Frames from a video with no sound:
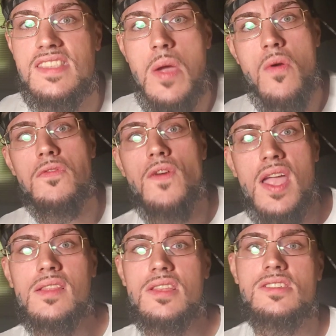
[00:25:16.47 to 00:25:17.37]
They were
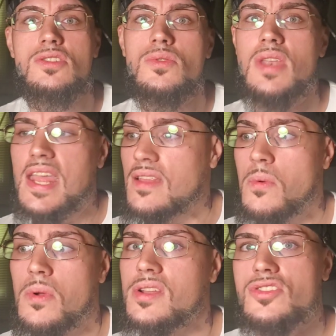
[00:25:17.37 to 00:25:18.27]
fighting this dude like they
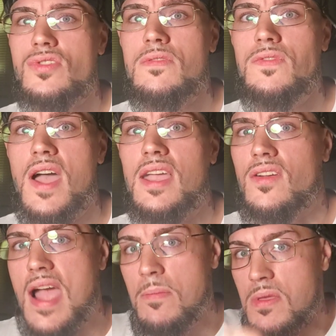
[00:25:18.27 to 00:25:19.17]
were in a street fight.
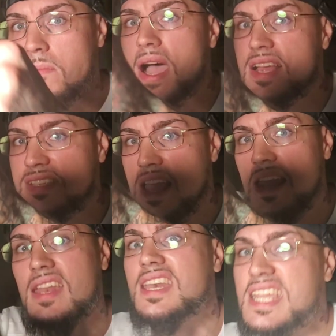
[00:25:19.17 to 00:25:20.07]
Grabbed him by his
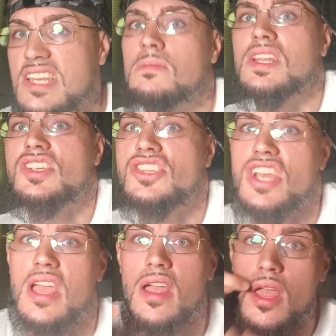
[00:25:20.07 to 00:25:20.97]
head and kneed him in his
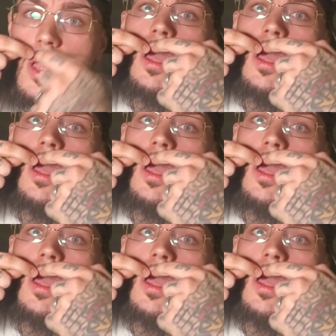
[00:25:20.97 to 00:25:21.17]
shit.